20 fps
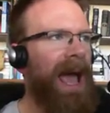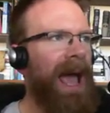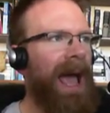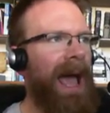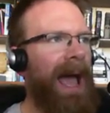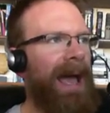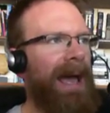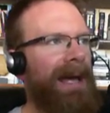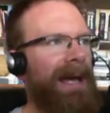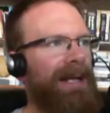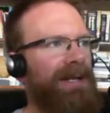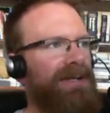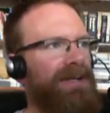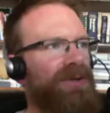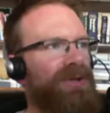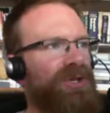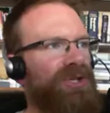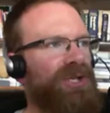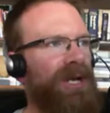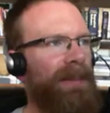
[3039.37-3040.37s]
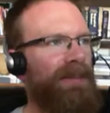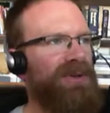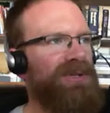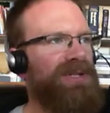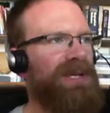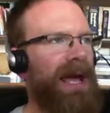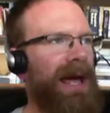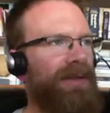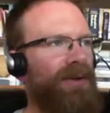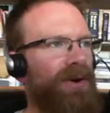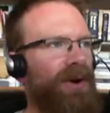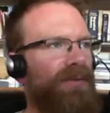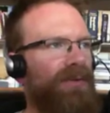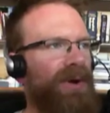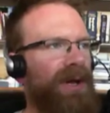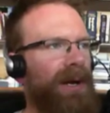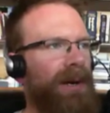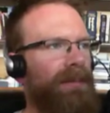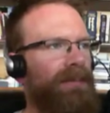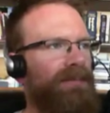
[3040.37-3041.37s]
And the shepherds gather over
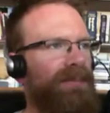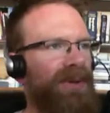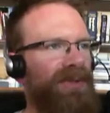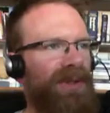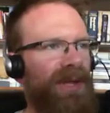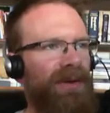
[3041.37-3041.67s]
him, but then,